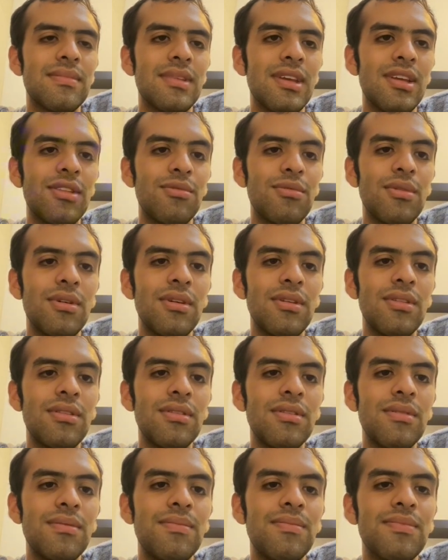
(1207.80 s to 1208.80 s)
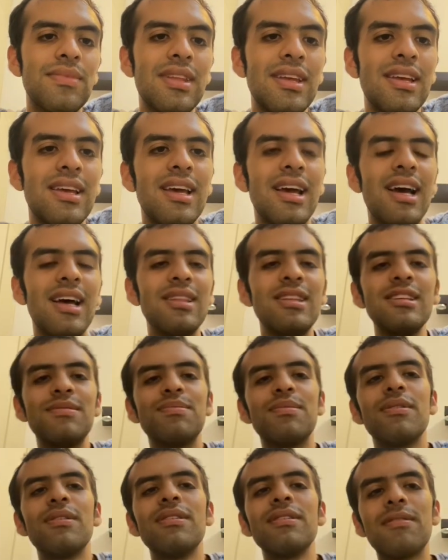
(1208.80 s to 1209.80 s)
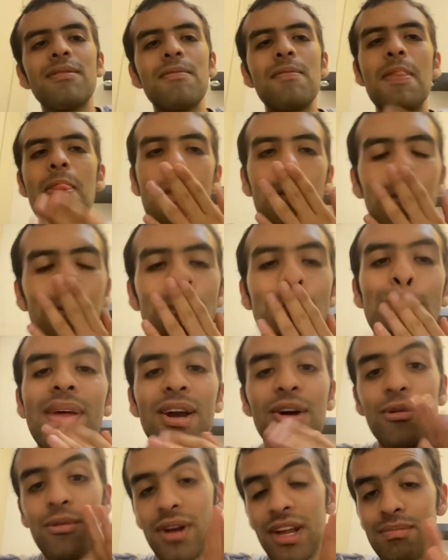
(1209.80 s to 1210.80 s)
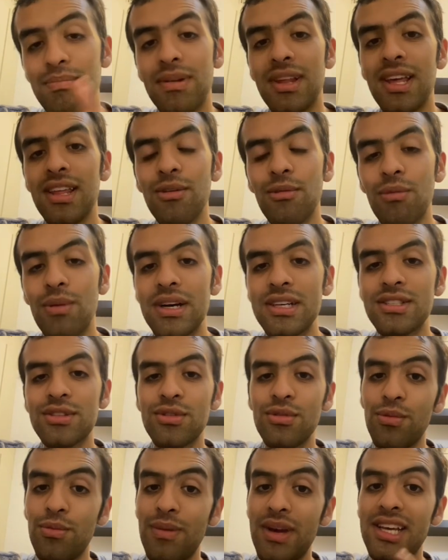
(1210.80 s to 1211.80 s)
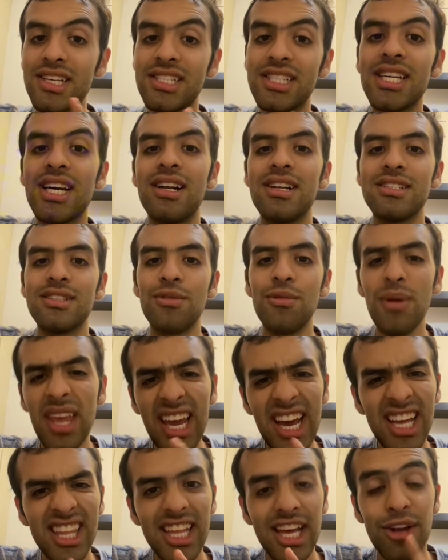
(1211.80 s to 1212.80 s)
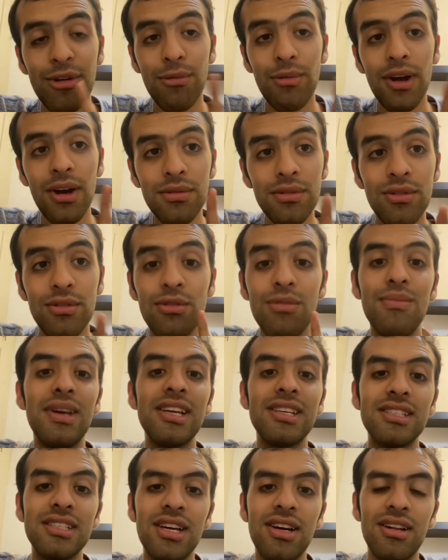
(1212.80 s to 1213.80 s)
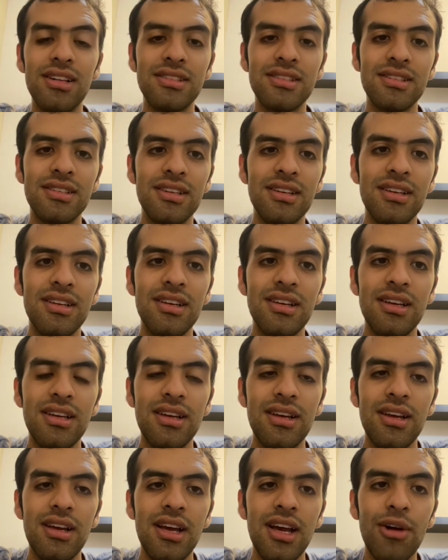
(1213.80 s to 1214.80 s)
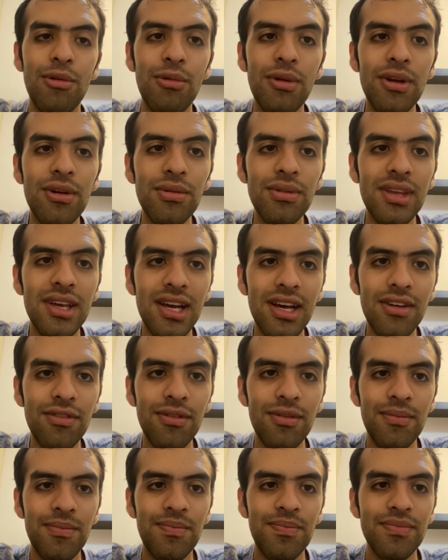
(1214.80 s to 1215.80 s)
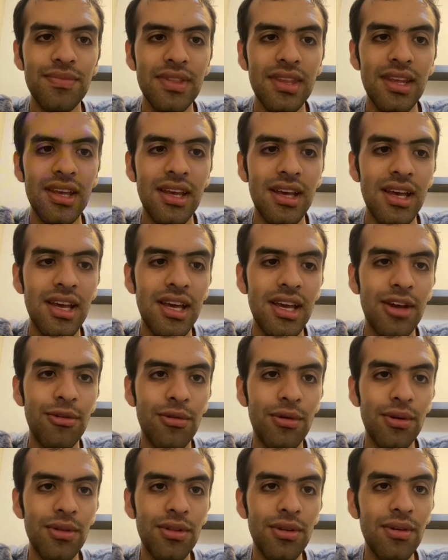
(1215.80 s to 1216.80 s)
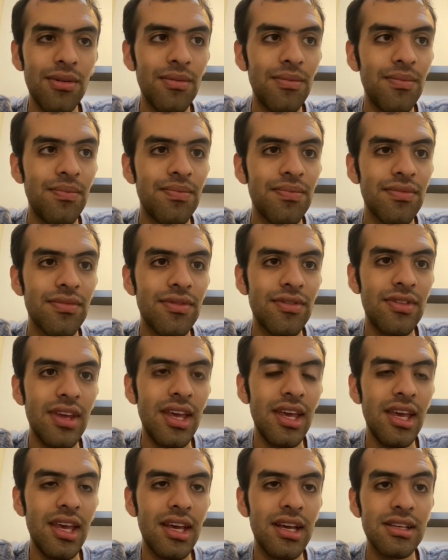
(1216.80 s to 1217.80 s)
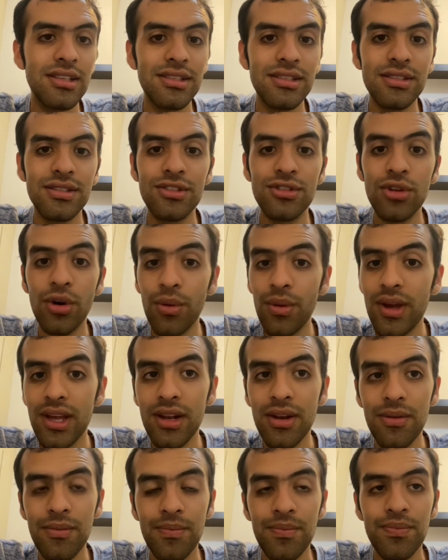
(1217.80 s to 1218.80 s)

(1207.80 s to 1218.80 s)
the Rondo. At this point, the correct play was to make Charles. We had a route to make Charles, and we could have Rondo take token,